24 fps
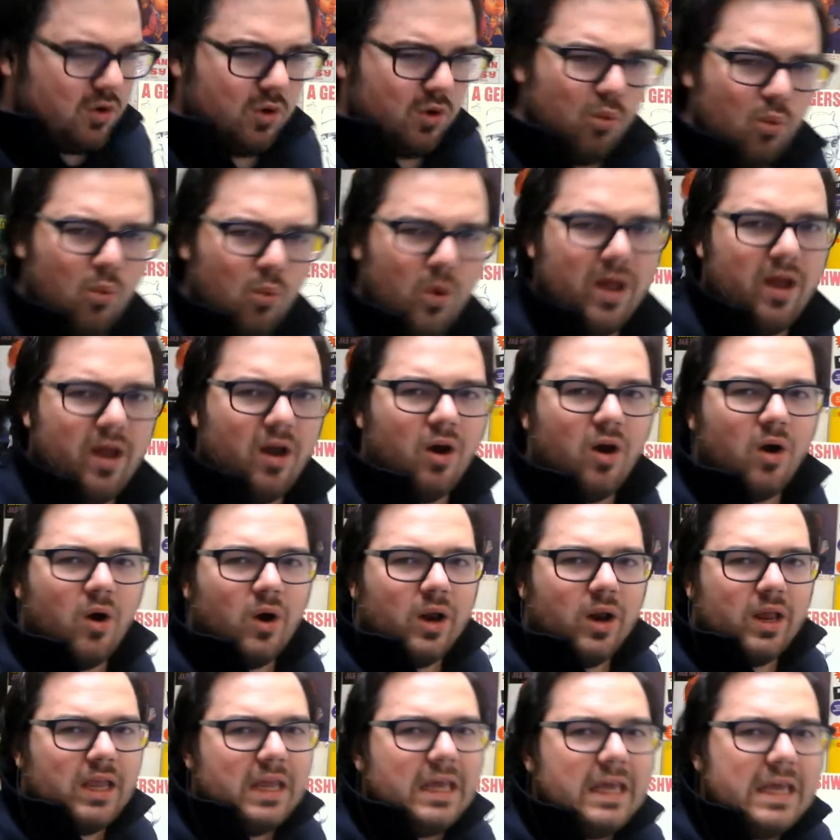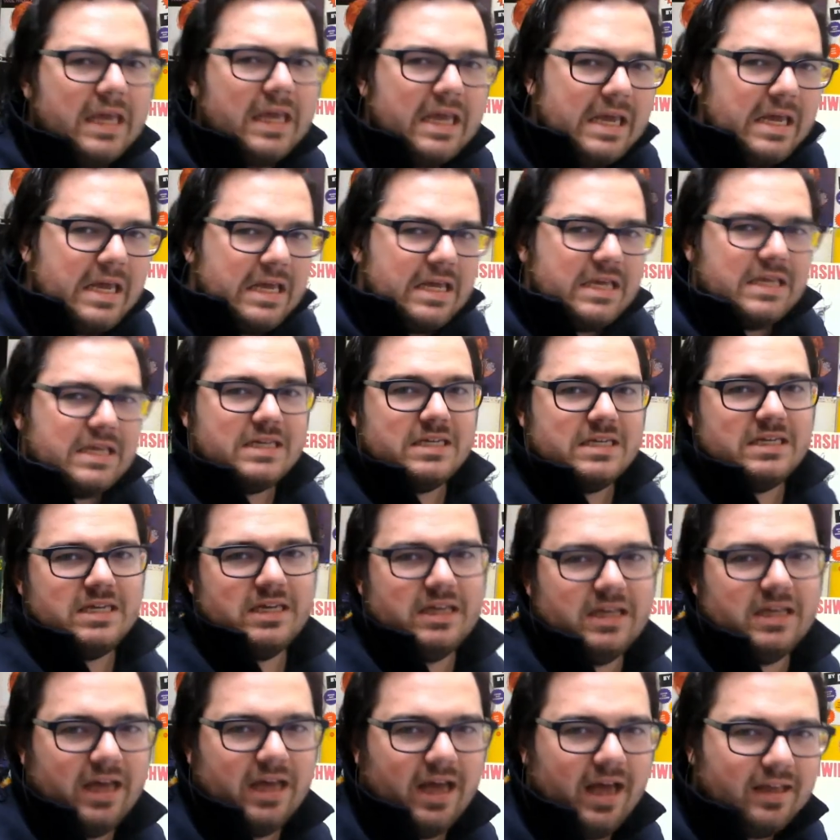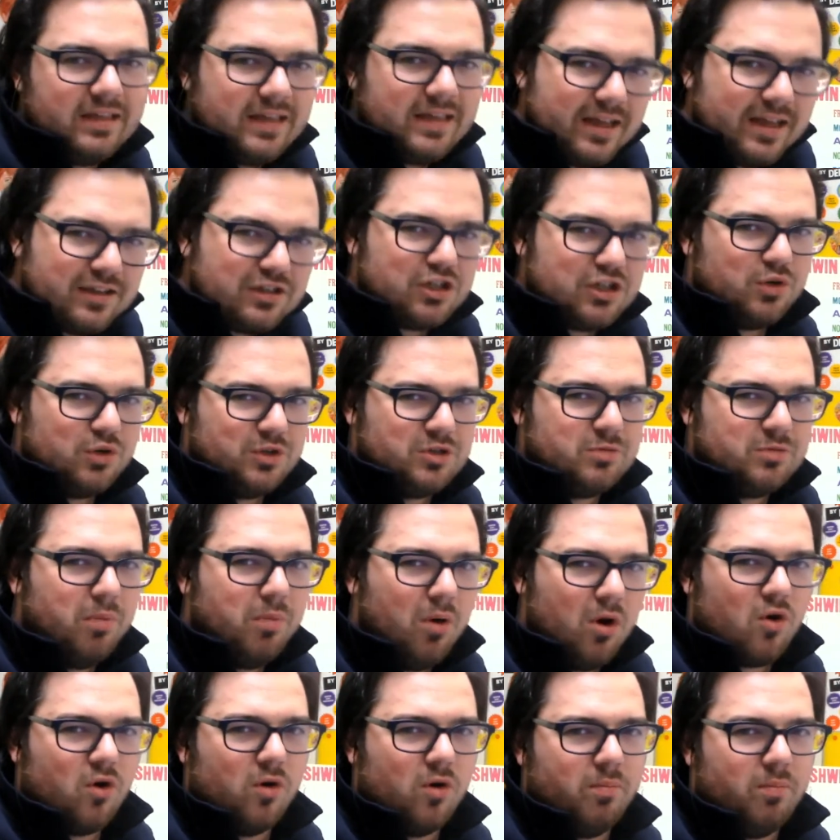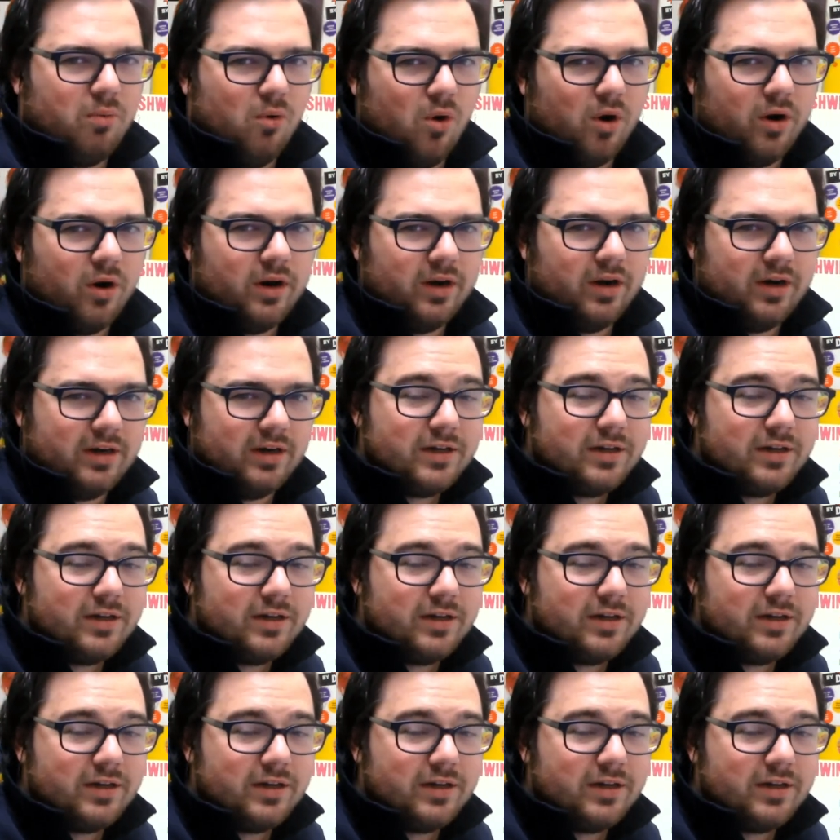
where he had yet to do his book report, and he